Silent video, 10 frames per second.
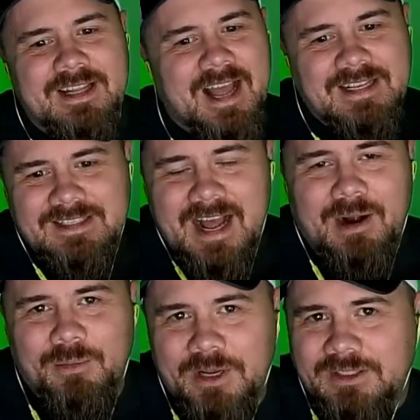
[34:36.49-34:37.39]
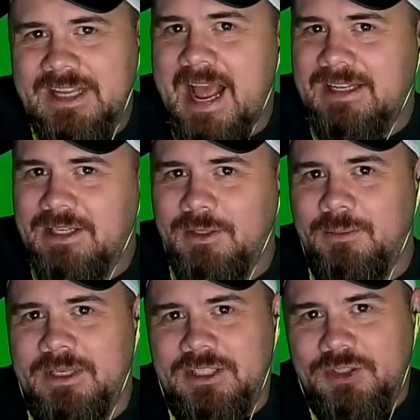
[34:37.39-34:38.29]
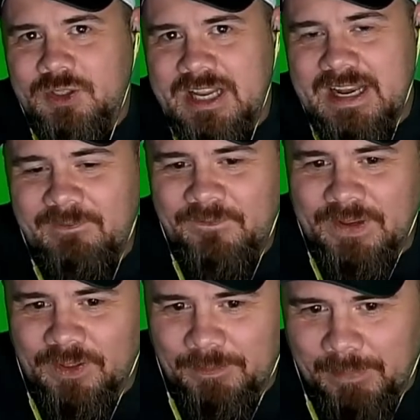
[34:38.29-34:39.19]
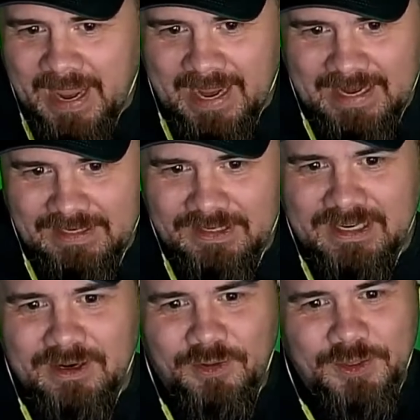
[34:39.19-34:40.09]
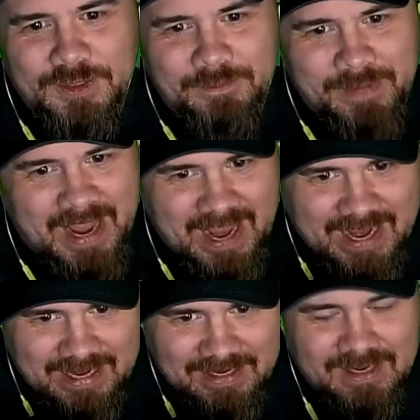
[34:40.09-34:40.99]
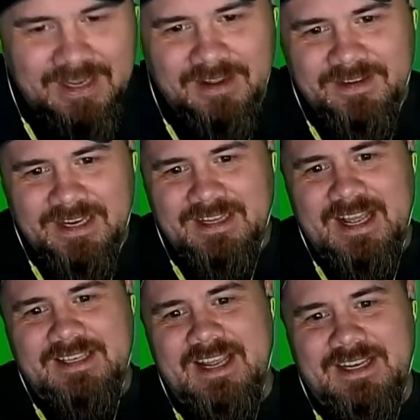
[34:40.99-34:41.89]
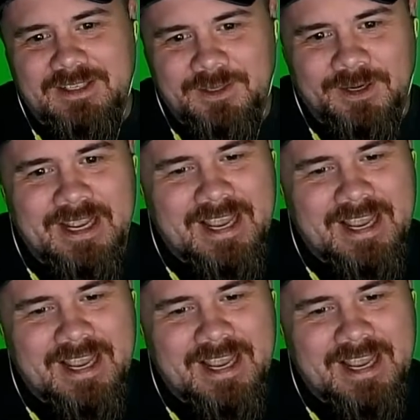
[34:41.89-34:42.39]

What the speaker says: that's not a real tattoo because you didn't feel the pain. You didn't go through the pain of getting that tattoo.